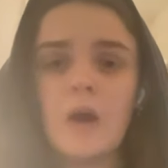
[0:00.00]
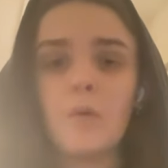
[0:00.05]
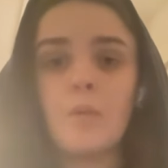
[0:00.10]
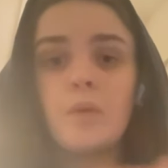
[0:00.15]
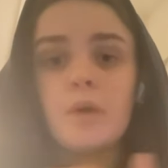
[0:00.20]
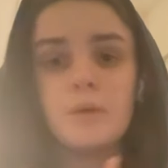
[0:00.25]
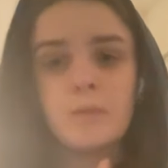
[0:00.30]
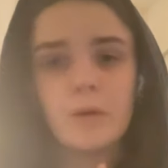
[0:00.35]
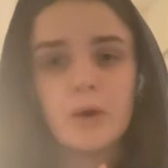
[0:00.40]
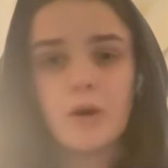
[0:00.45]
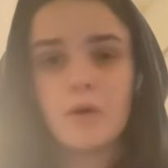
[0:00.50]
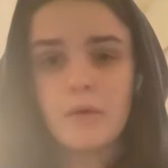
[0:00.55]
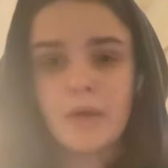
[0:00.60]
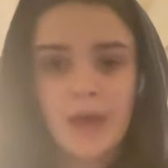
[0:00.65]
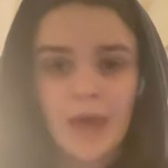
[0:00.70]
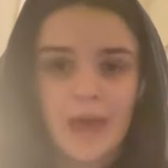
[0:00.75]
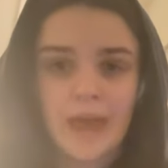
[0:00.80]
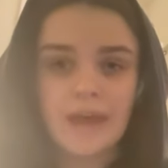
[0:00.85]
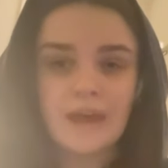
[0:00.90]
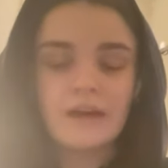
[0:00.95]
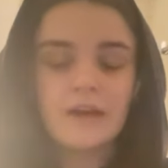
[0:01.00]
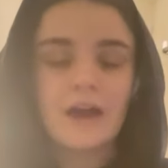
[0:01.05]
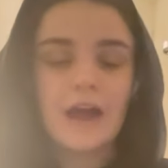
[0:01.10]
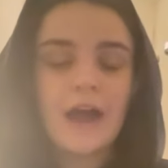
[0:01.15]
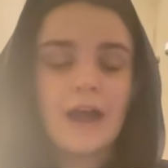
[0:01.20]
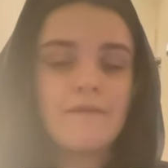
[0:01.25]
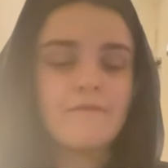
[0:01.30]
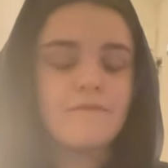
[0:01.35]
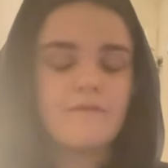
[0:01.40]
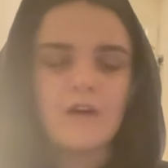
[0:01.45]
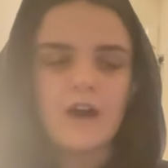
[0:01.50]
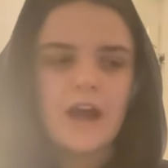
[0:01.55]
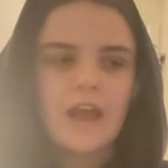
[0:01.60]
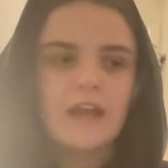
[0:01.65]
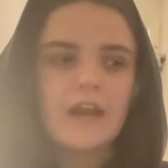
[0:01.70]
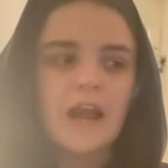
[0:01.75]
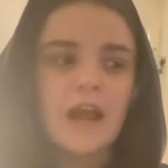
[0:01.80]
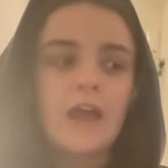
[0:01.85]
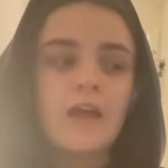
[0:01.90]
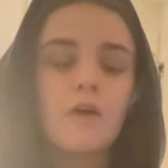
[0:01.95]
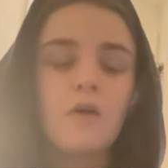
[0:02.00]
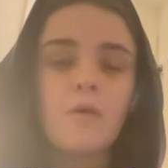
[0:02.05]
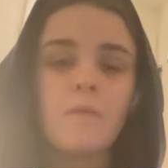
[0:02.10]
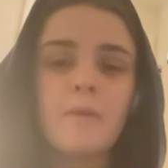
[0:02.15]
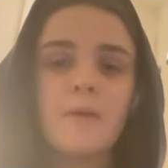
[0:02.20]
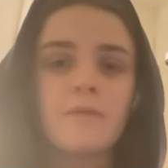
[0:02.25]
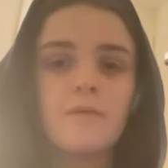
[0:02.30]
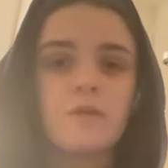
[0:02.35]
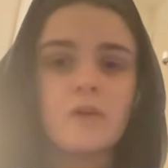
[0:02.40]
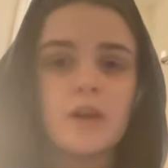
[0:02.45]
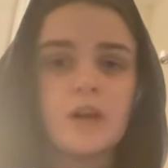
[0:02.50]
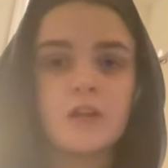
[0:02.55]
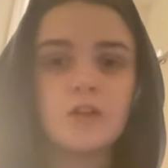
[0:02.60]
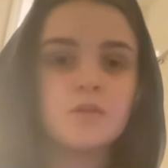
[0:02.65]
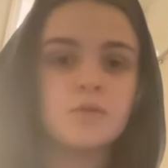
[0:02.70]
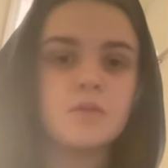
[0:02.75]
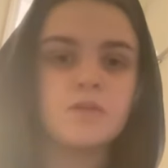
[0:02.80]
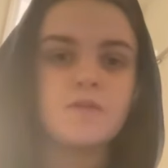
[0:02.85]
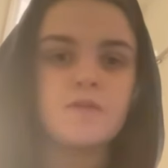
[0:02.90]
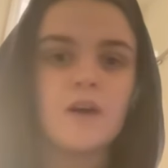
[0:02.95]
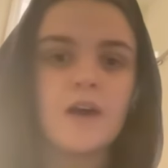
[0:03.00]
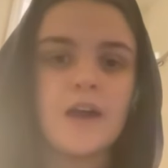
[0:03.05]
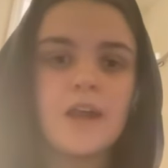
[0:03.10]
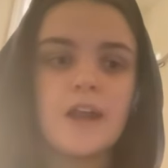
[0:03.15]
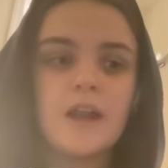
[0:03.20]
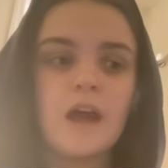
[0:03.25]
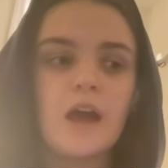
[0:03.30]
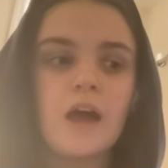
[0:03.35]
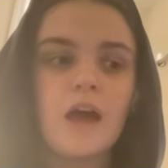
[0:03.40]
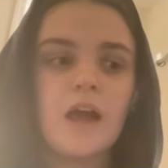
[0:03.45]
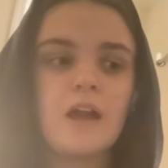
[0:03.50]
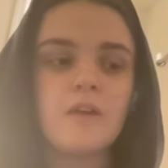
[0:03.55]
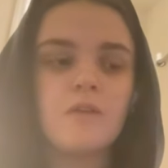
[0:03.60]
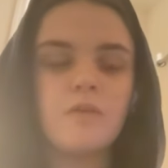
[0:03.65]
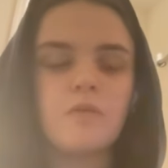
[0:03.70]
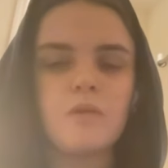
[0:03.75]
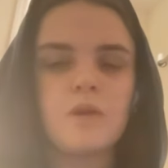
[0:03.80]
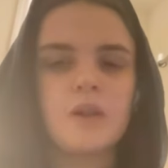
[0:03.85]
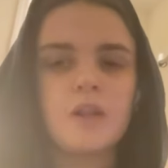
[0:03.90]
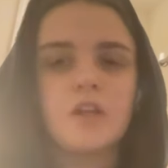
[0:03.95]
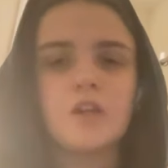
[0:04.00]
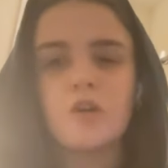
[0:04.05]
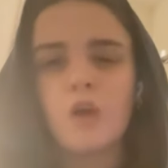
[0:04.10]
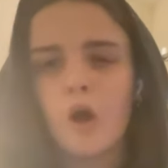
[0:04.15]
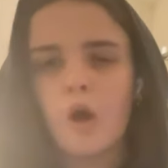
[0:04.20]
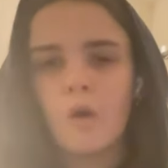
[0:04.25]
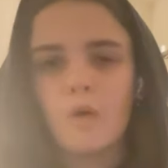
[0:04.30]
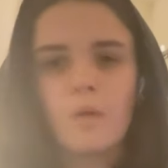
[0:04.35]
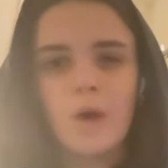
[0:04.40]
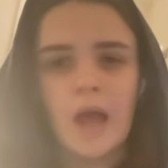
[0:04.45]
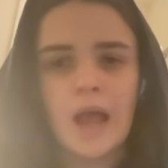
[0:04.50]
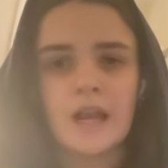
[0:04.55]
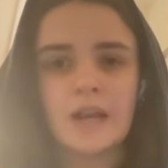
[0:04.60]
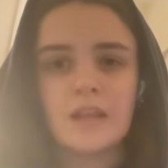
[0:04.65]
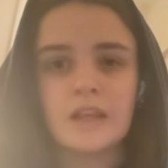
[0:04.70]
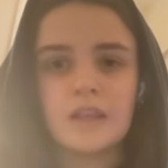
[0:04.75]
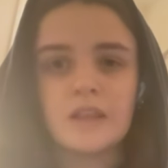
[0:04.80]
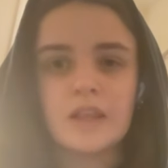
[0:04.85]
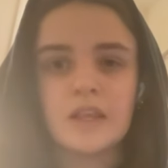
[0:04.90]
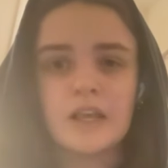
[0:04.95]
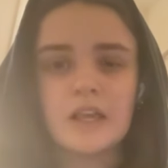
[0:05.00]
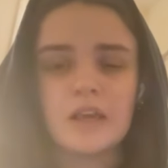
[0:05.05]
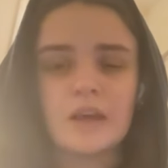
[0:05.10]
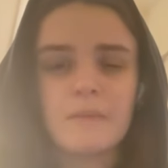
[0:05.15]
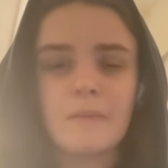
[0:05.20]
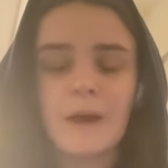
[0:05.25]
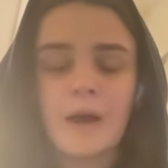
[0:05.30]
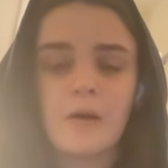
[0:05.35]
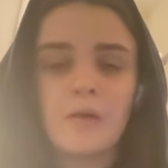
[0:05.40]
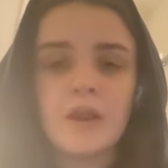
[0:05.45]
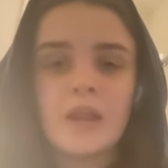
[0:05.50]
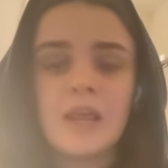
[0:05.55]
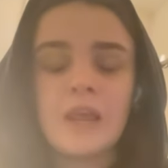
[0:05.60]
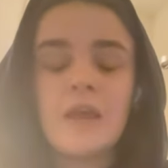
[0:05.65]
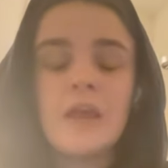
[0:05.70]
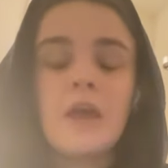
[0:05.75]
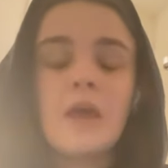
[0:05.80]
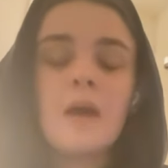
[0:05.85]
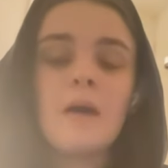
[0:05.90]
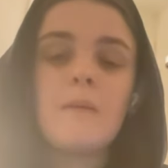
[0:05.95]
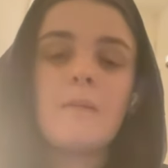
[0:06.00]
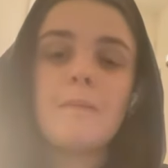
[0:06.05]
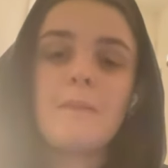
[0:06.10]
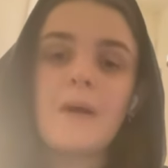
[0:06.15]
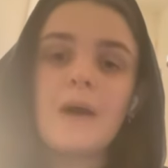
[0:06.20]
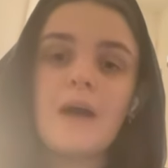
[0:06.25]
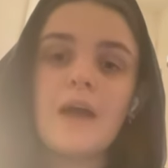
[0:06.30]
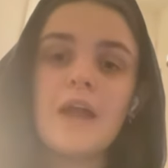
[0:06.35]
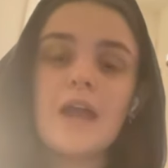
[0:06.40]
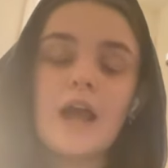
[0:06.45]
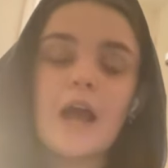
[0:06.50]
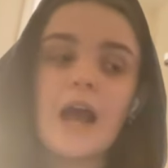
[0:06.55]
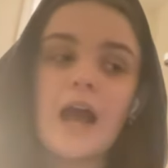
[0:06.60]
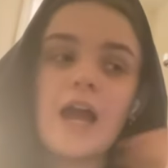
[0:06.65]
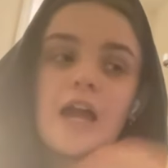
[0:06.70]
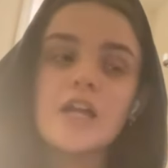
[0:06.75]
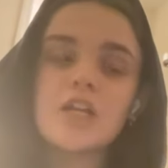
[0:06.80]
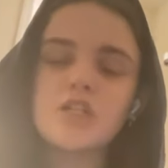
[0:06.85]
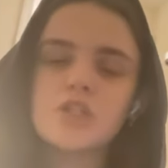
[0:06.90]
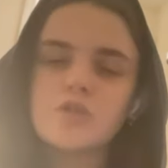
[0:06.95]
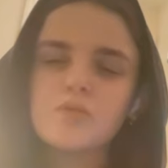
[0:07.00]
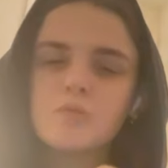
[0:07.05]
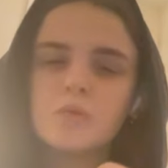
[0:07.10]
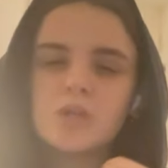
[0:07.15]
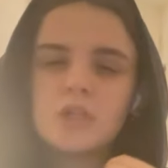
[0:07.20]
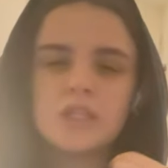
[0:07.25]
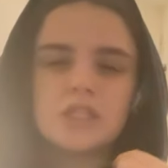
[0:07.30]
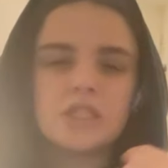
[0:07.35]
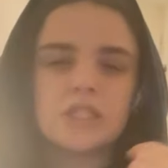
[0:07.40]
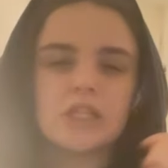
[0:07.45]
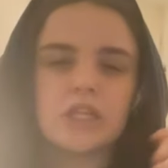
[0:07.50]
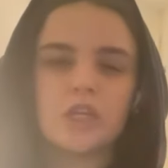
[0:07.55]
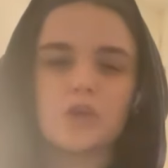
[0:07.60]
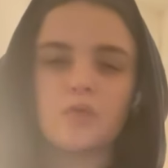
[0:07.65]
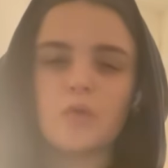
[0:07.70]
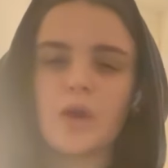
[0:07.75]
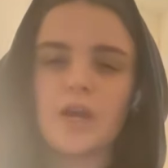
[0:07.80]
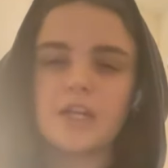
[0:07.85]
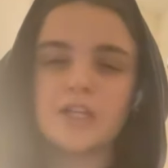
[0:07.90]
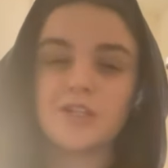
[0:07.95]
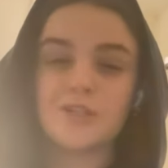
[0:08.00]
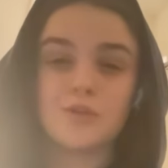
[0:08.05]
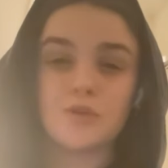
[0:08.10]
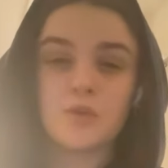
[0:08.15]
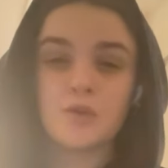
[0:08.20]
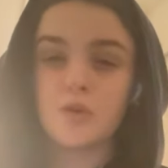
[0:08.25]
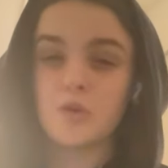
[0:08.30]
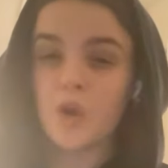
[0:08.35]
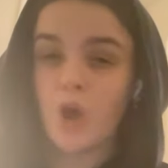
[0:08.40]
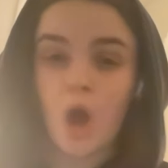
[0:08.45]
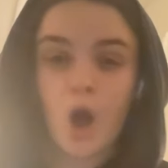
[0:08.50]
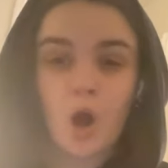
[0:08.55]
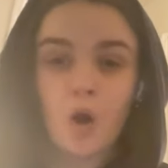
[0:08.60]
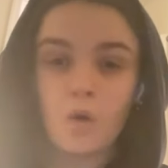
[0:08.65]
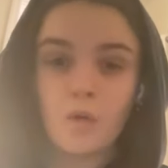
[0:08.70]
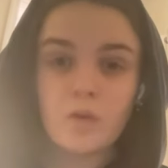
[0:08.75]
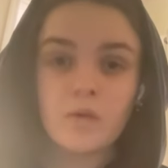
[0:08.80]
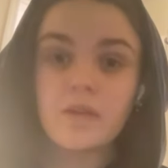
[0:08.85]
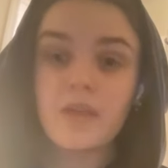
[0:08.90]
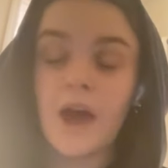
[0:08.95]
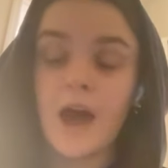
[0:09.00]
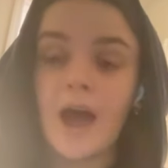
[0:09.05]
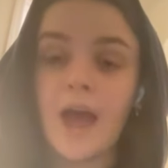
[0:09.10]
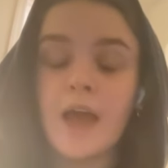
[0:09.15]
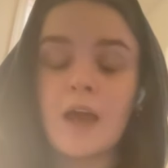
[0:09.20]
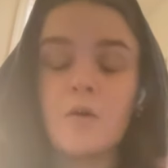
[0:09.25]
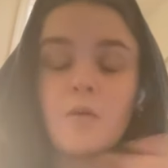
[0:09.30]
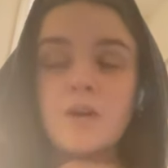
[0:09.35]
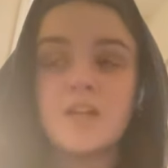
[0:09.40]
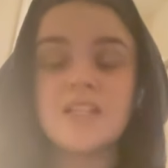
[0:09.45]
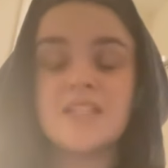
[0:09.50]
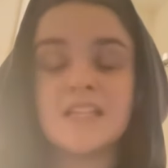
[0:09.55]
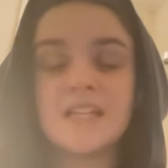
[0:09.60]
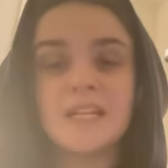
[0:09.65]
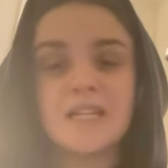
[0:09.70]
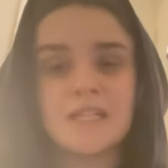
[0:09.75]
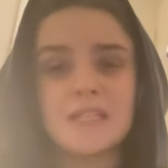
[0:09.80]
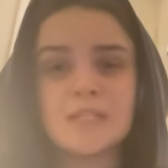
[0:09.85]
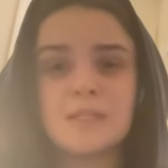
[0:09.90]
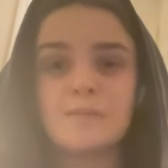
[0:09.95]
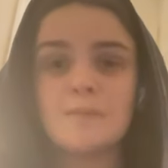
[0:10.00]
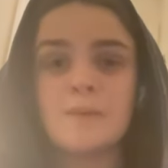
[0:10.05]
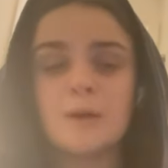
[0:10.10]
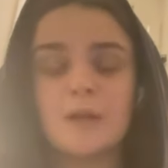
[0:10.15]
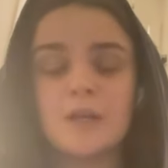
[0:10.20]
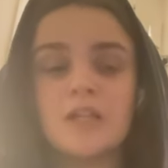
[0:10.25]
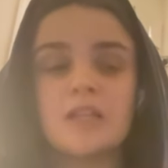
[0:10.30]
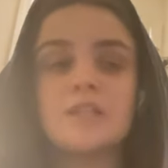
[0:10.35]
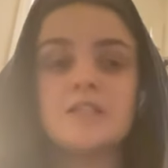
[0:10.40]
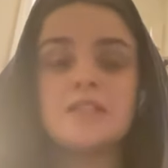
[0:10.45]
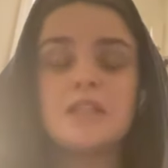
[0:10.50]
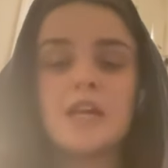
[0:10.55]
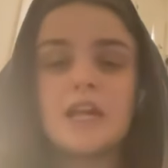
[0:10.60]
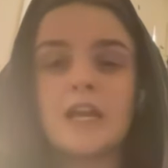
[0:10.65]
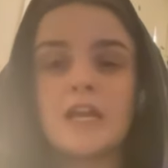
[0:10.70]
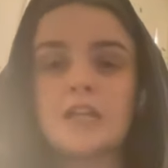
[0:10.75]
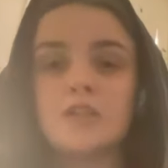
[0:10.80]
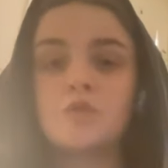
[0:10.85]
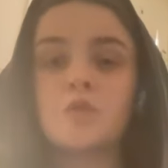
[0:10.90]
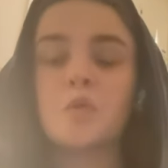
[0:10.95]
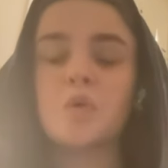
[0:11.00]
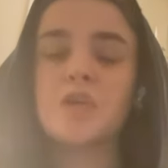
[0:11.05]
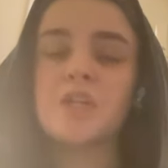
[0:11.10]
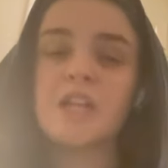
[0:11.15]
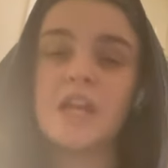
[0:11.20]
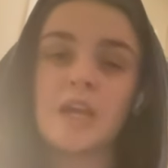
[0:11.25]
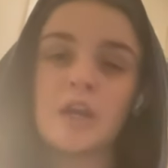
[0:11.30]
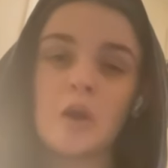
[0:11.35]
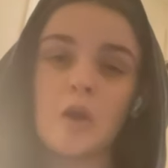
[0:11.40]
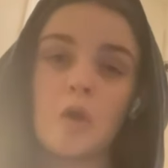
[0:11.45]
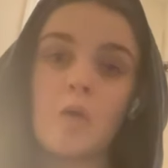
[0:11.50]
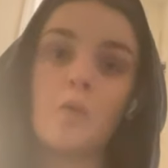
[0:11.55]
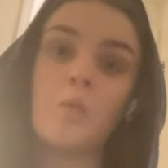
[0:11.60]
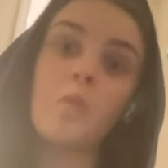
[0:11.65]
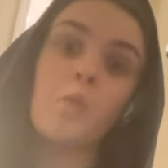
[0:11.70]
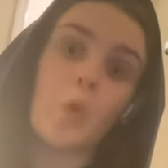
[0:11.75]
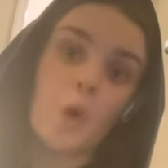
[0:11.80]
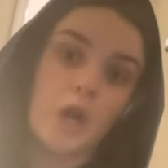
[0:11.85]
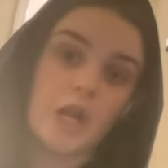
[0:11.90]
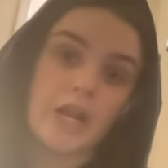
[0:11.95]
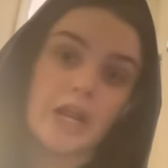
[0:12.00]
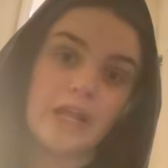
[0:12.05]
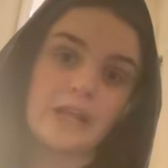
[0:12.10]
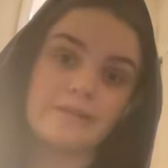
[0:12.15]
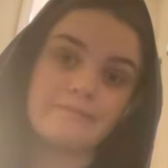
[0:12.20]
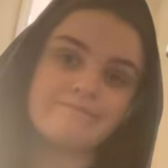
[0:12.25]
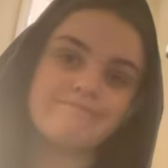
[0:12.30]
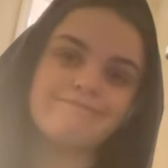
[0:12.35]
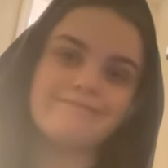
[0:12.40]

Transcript: We were okay. I'm fine. I hope everyone else was fine. I don't really know anything about it, but I just wanted to let you guys know that we did experience a tornado warning,